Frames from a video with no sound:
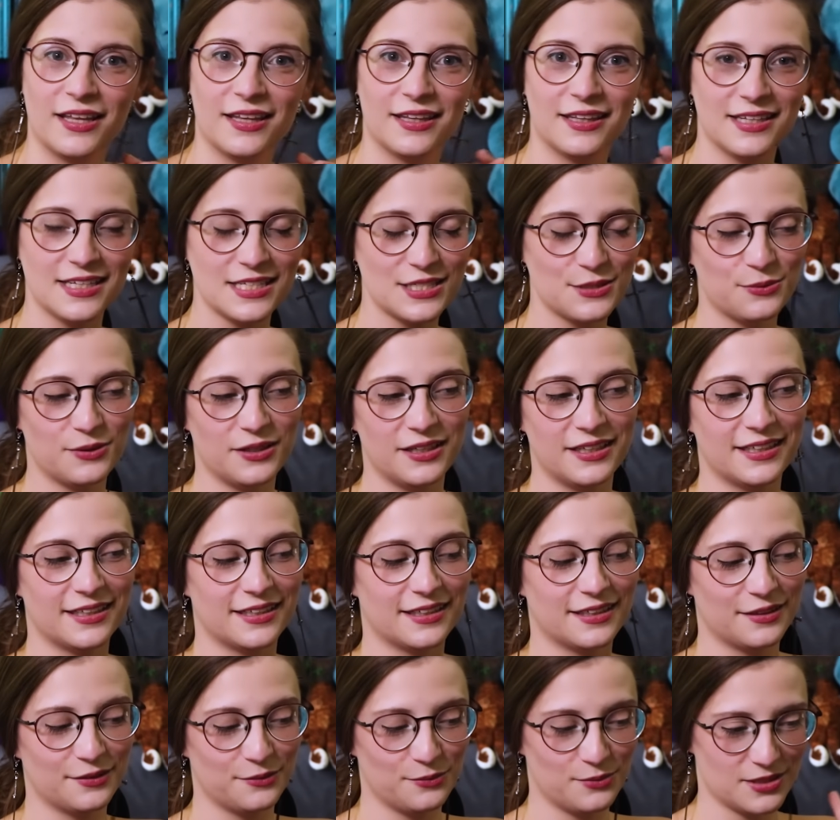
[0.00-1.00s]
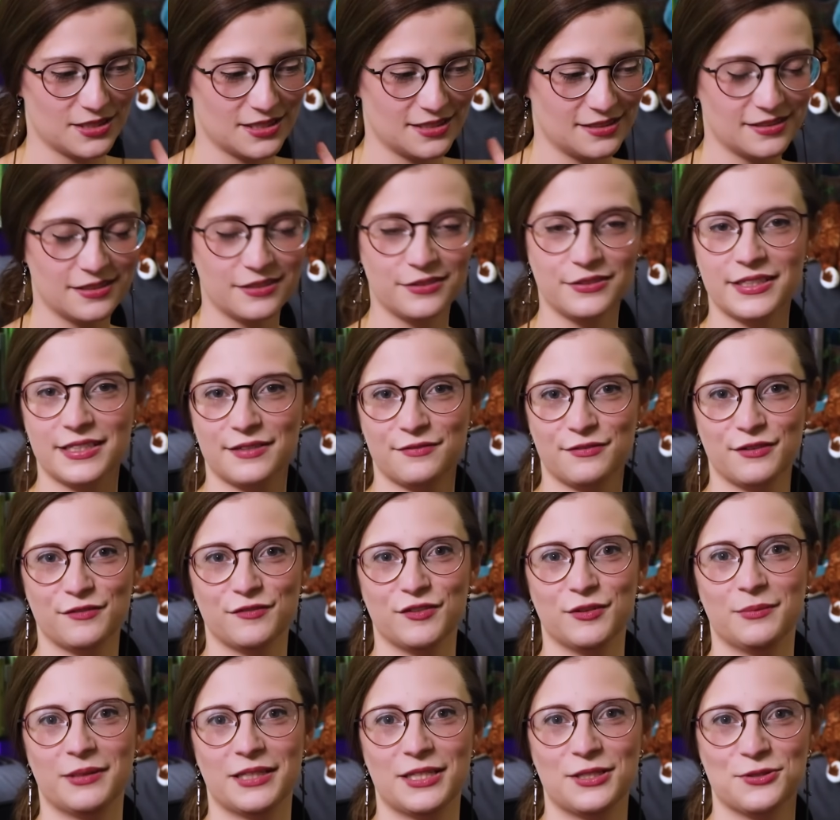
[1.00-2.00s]
This one was a little different
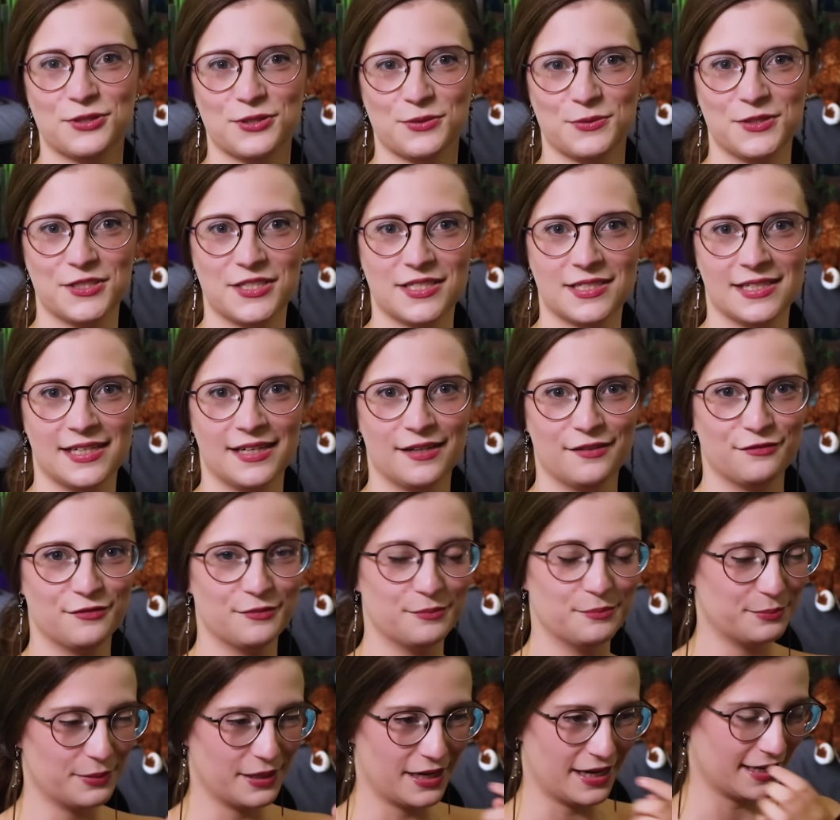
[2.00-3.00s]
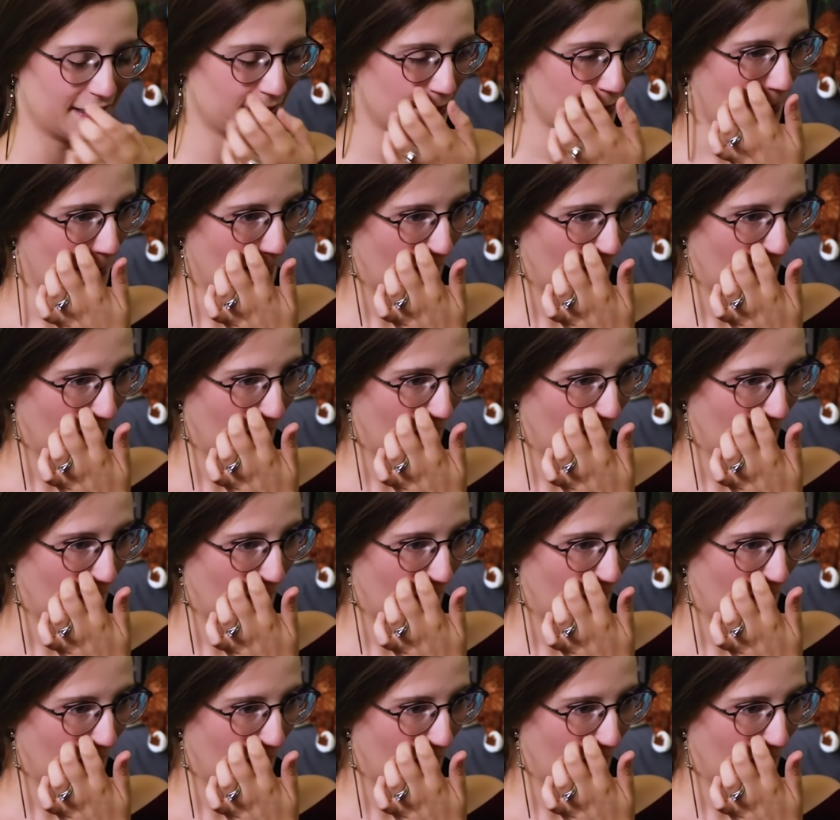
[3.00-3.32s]
from my usual stuff, but